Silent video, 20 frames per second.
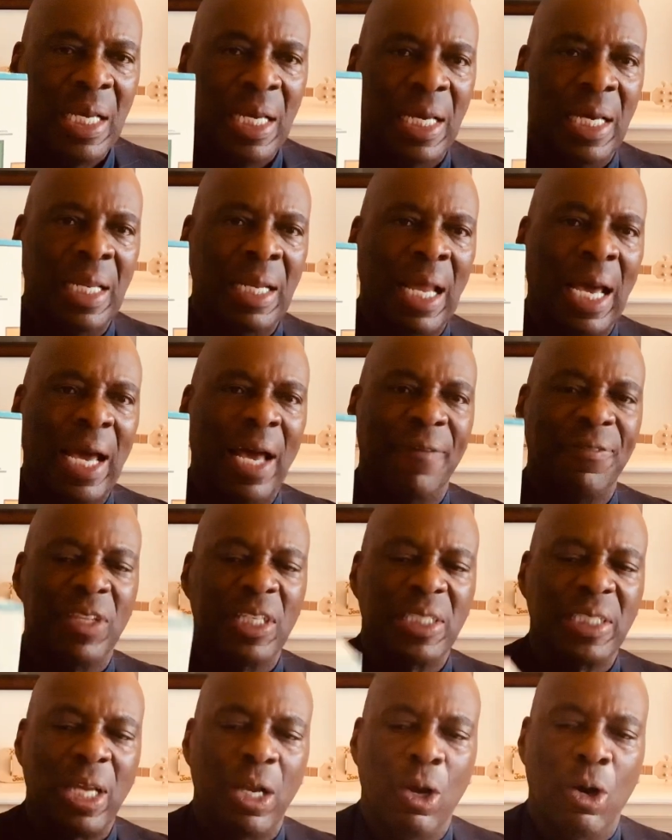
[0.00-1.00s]
And I have
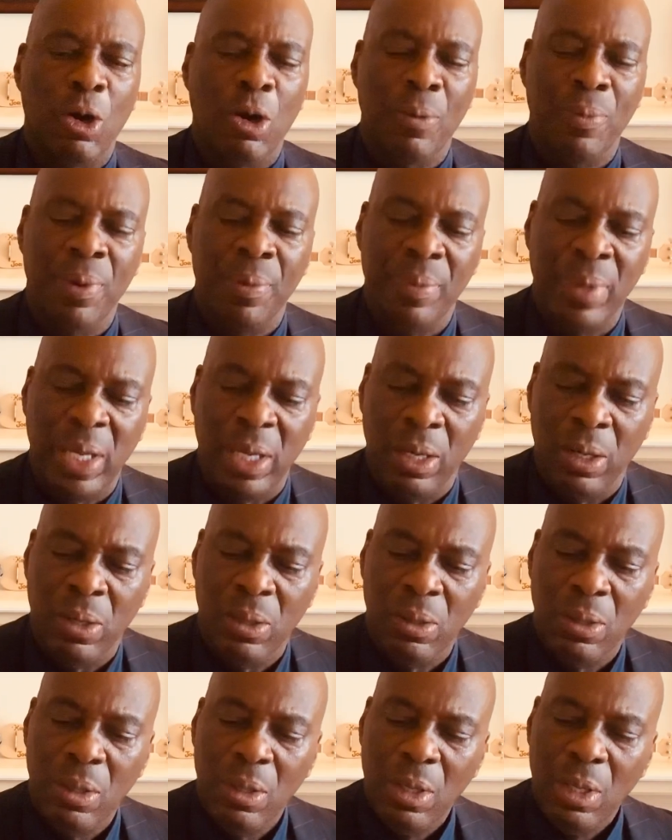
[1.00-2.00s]
to say urban
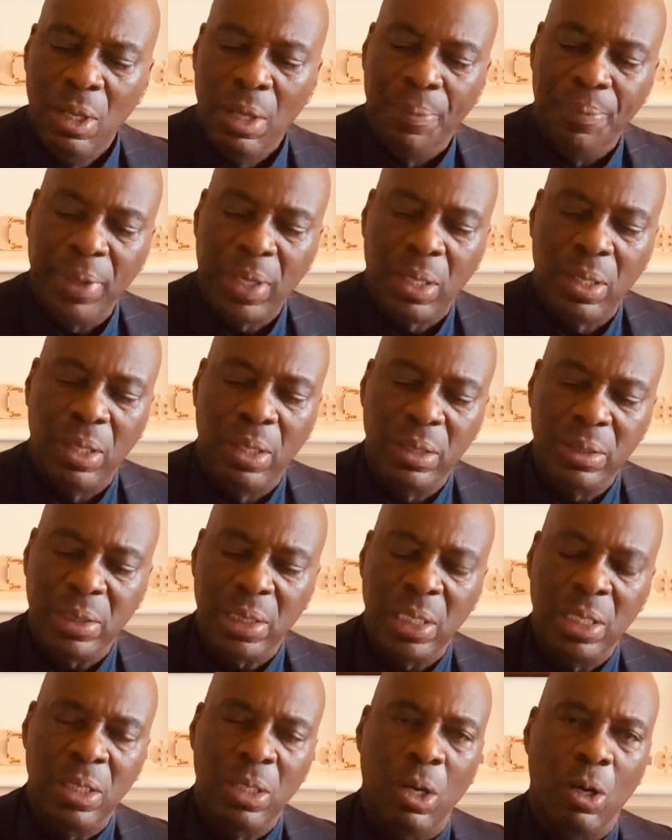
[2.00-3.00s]
male because
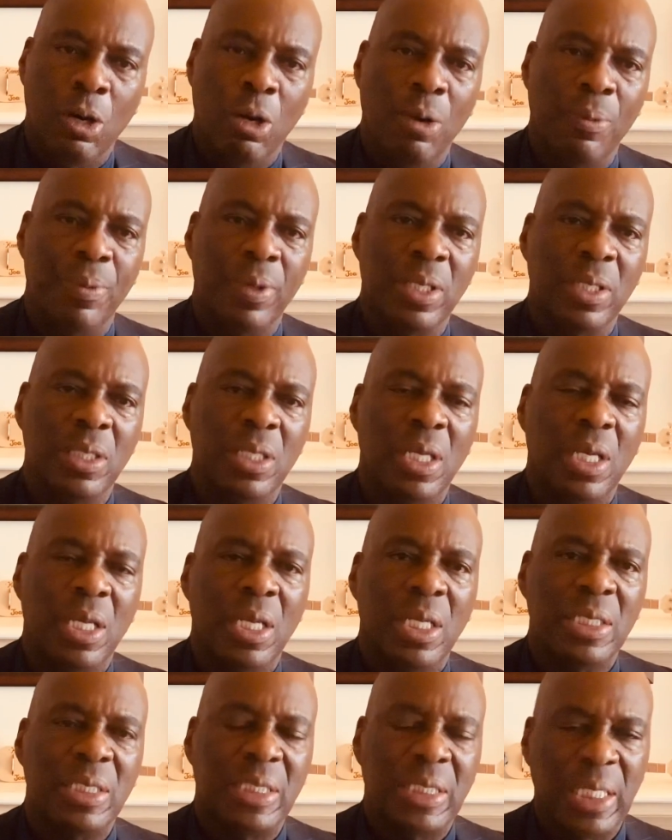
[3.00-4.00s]
in the urban
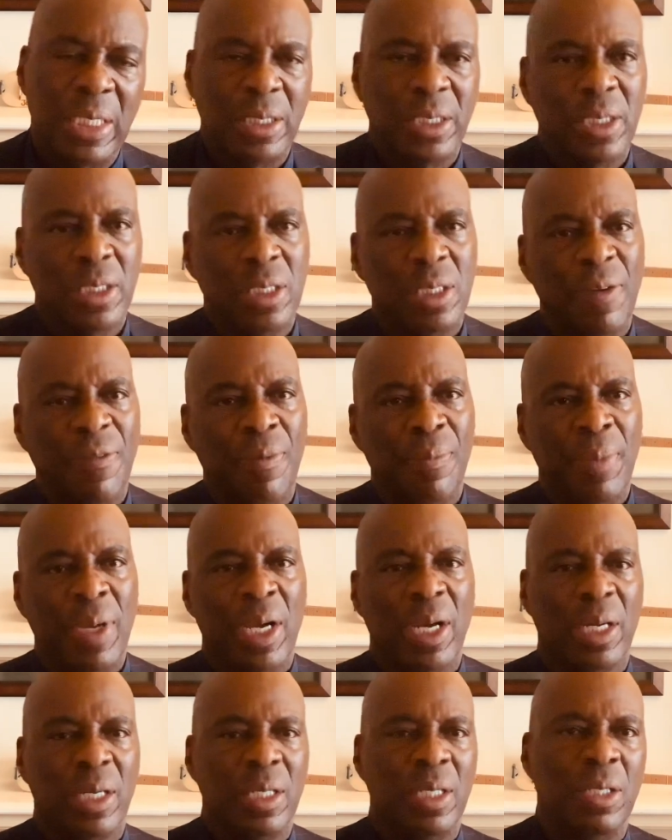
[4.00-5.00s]
centers of
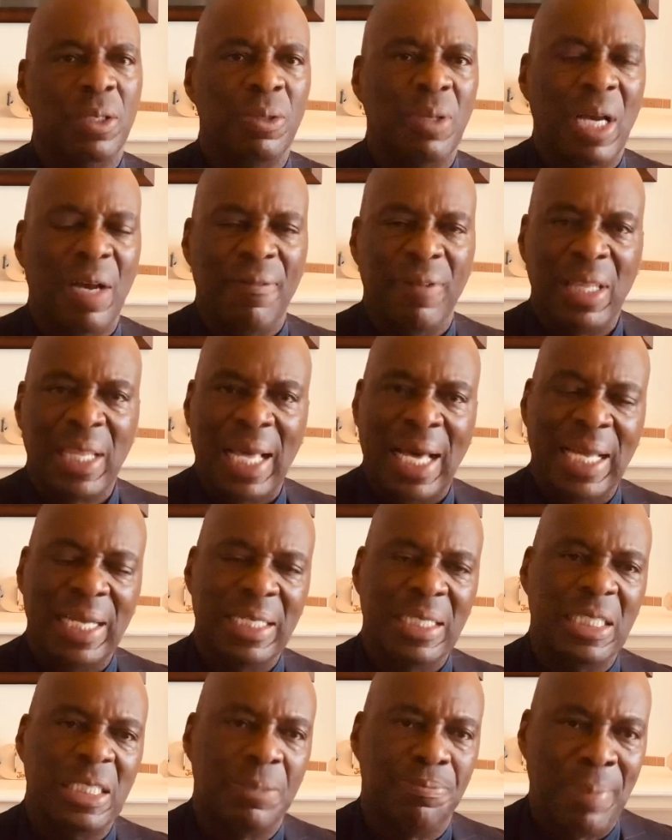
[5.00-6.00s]
America, you have a lot
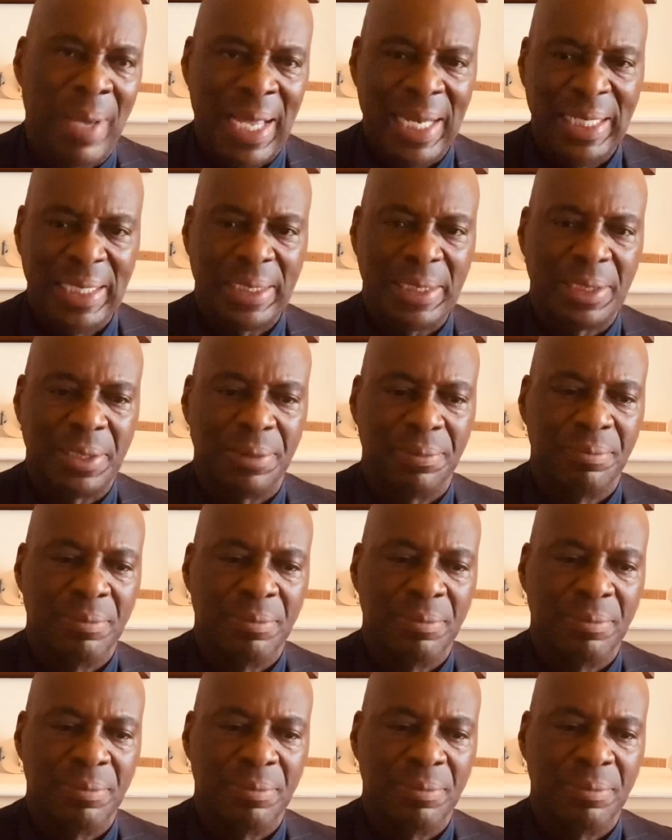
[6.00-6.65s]
of Hispanics,